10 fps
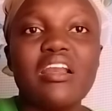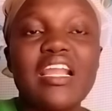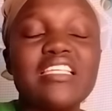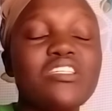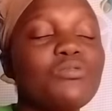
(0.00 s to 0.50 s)

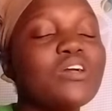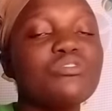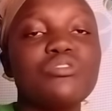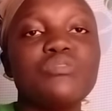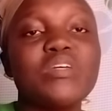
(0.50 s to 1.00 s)
Does she
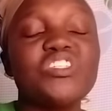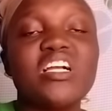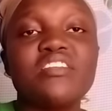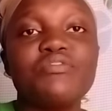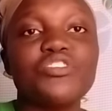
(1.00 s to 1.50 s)
want to use my
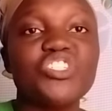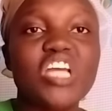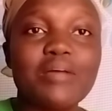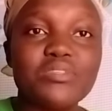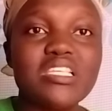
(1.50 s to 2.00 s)
child for
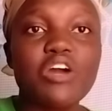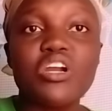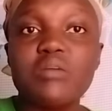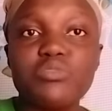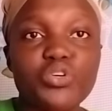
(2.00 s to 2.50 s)
charms? Si
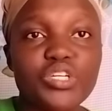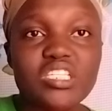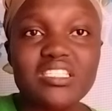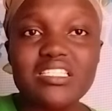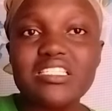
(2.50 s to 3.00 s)
akona
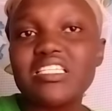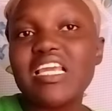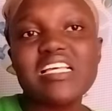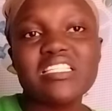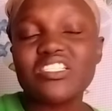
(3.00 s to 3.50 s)
mtoi. See,
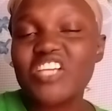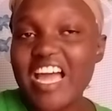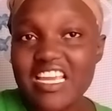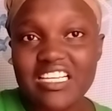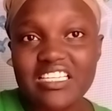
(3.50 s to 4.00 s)
she has a
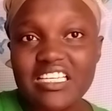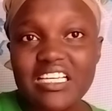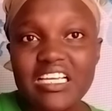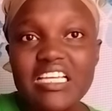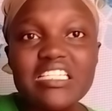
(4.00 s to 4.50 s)
child.
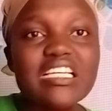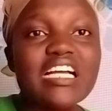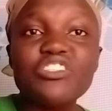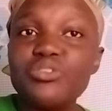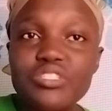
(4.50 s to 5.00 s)
She
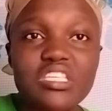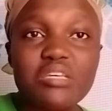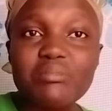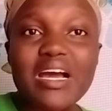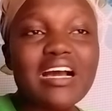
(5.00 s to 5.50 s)
can use
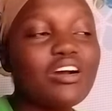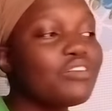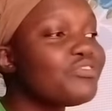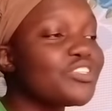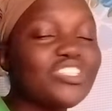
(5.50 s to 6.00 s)
him
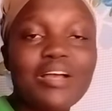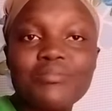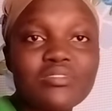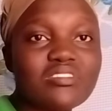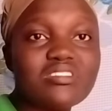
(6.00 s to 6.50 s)
for
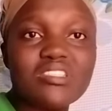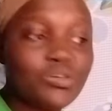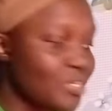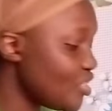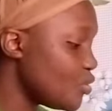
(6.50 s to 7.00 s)
charms
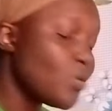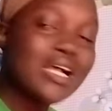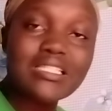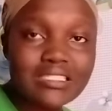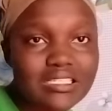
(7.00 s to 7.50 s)
the way she
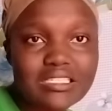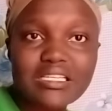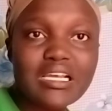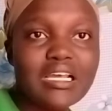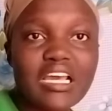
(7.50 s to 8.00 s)
wants.